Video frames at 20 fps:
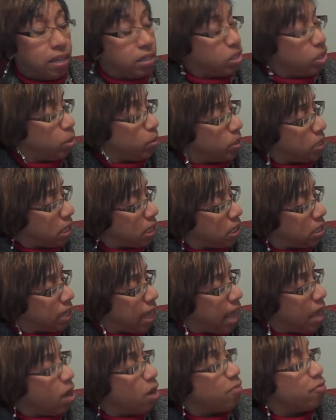So it's a
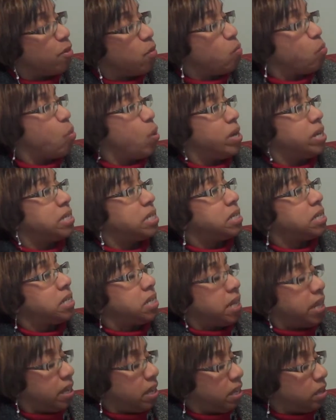scale from 1 to
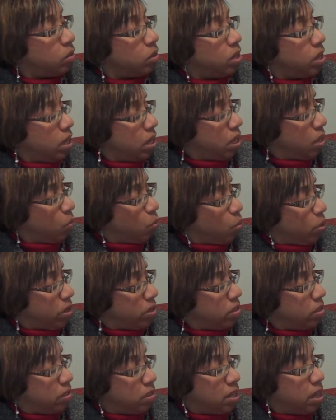10
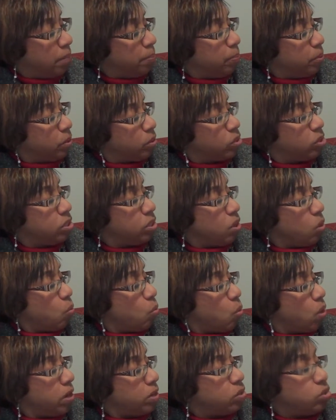with numbers,
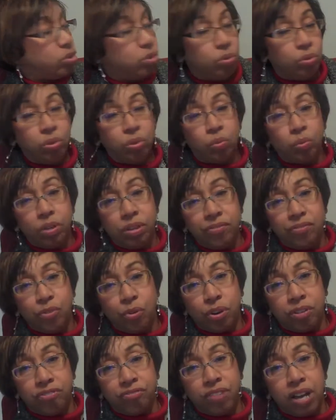1, 2, 3,
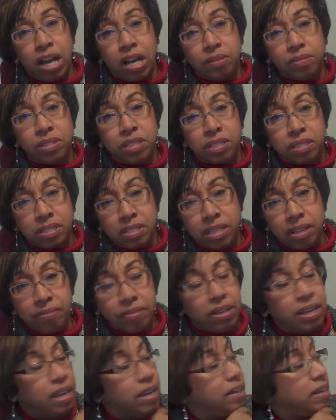4, 5, 6,
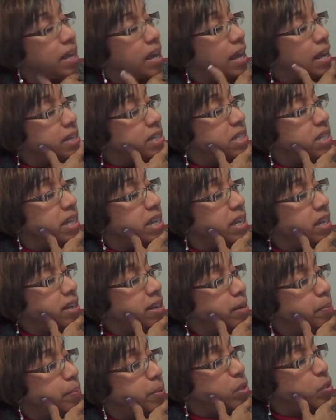7, 8, 9, 10
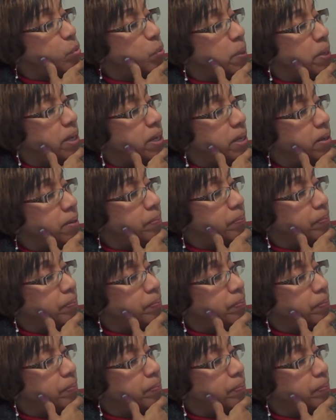in between.